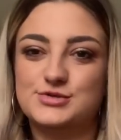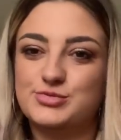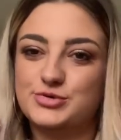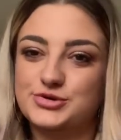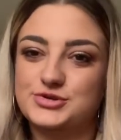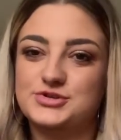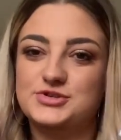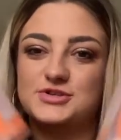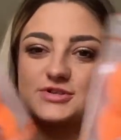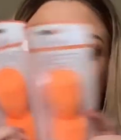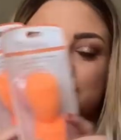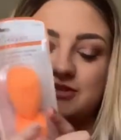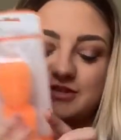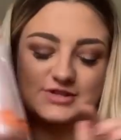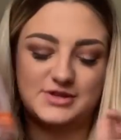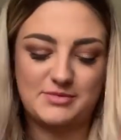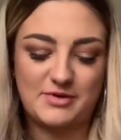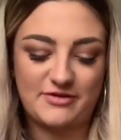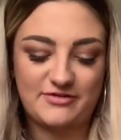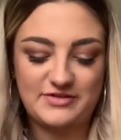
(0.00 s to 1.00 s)
sponges
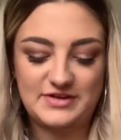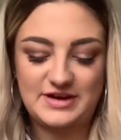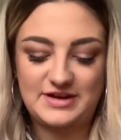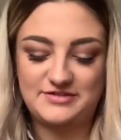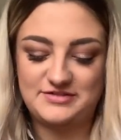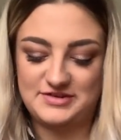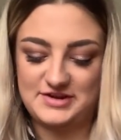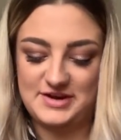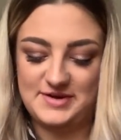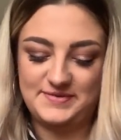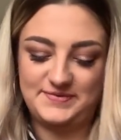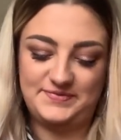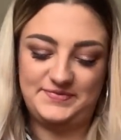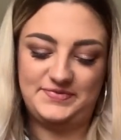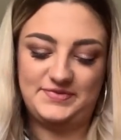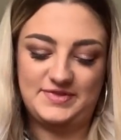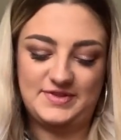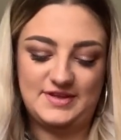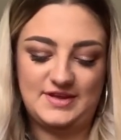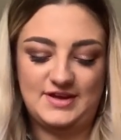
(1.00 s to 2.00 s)
because they're my favourite
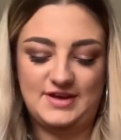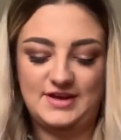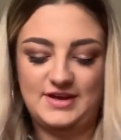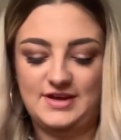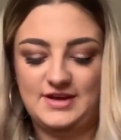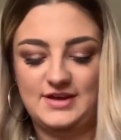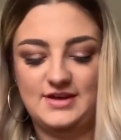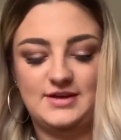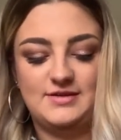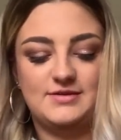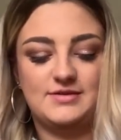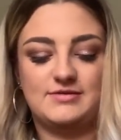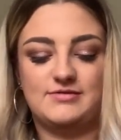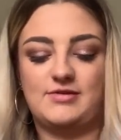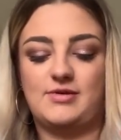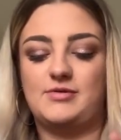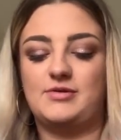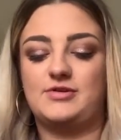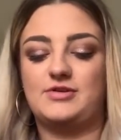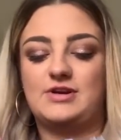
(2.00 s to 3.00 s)

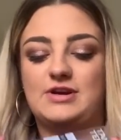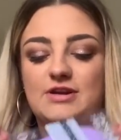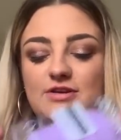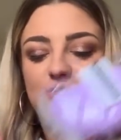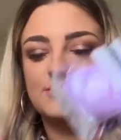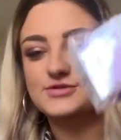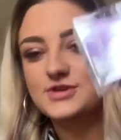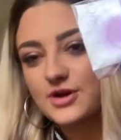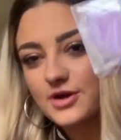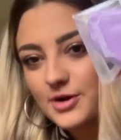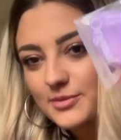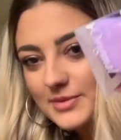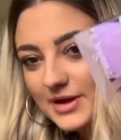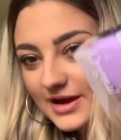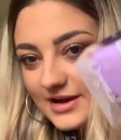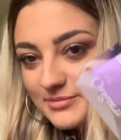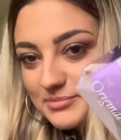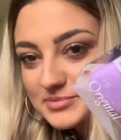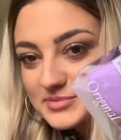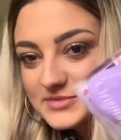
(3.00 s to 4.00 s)
grandma and granddad also got
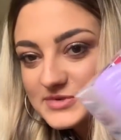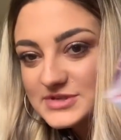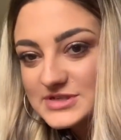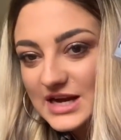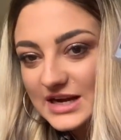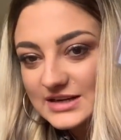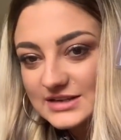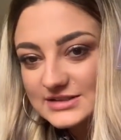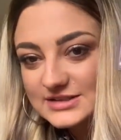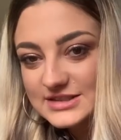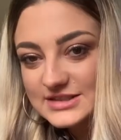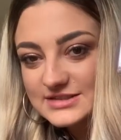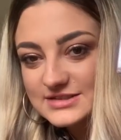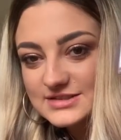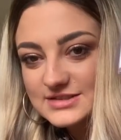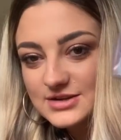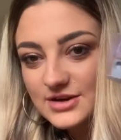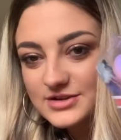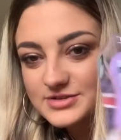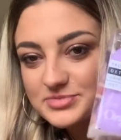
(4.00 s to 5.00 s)
me a Tangle
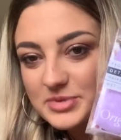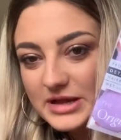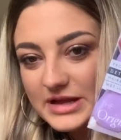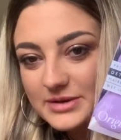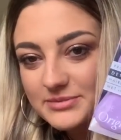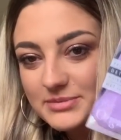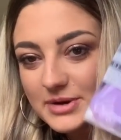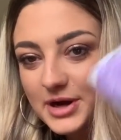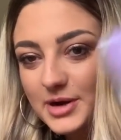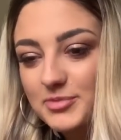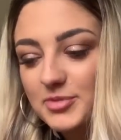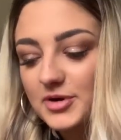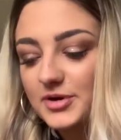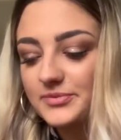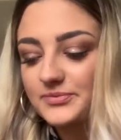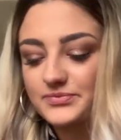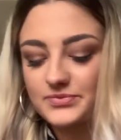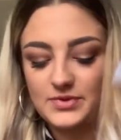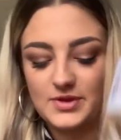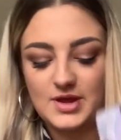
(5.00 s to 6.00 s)
Teezer so it's pink and
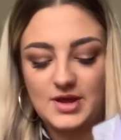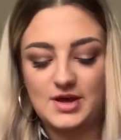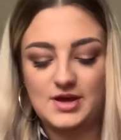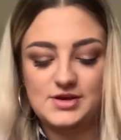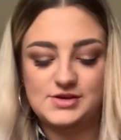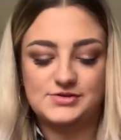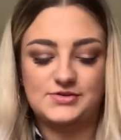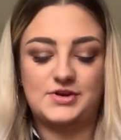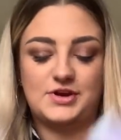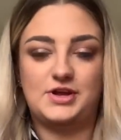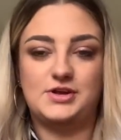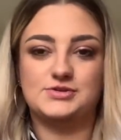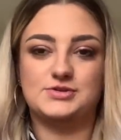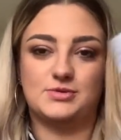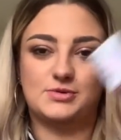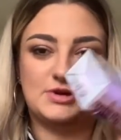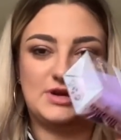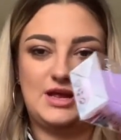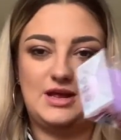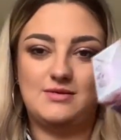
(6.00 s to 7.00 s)
purple so cute
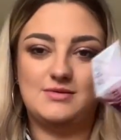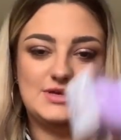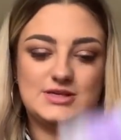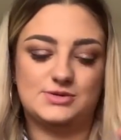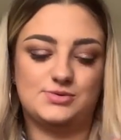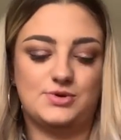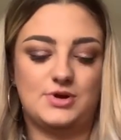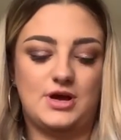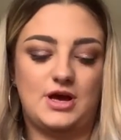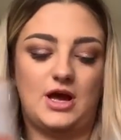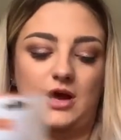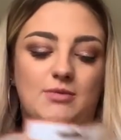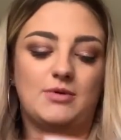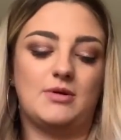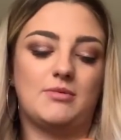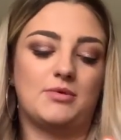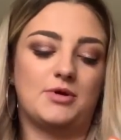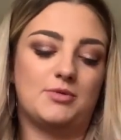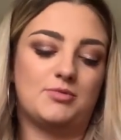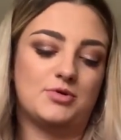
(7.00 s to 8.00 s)
so I'm going to keep this one at home
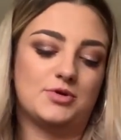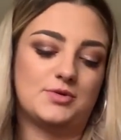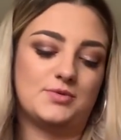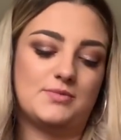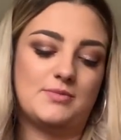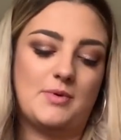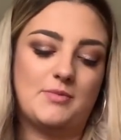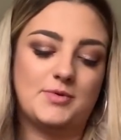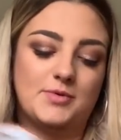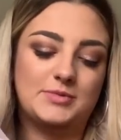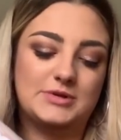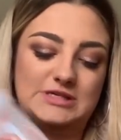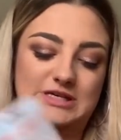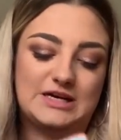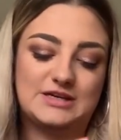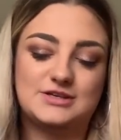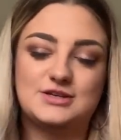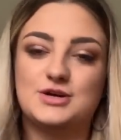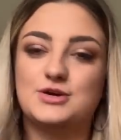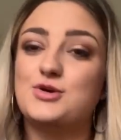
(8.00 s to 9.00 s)
and I'm going to put them on my mum and
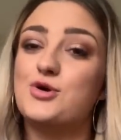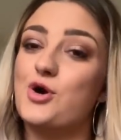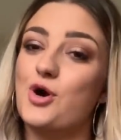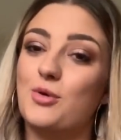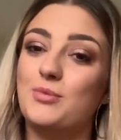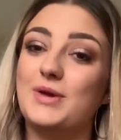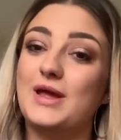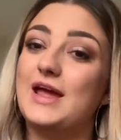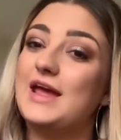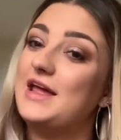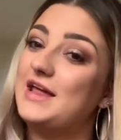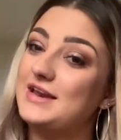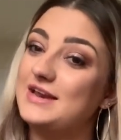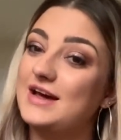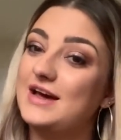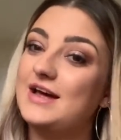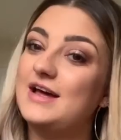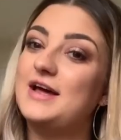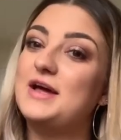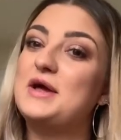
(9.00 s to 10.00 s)
dad got me in
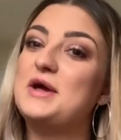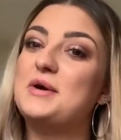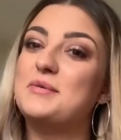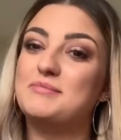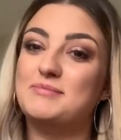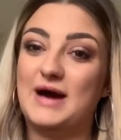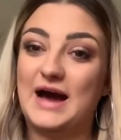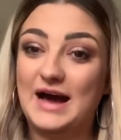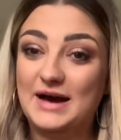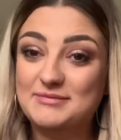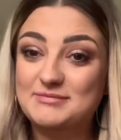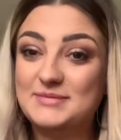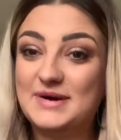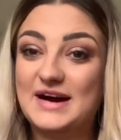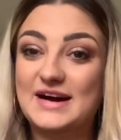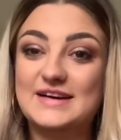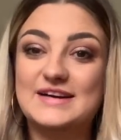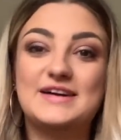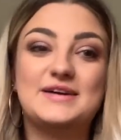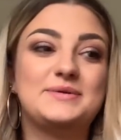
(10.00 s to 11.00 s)
my
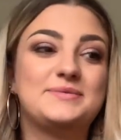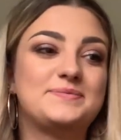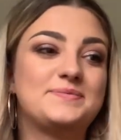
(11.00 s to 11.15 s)
handbag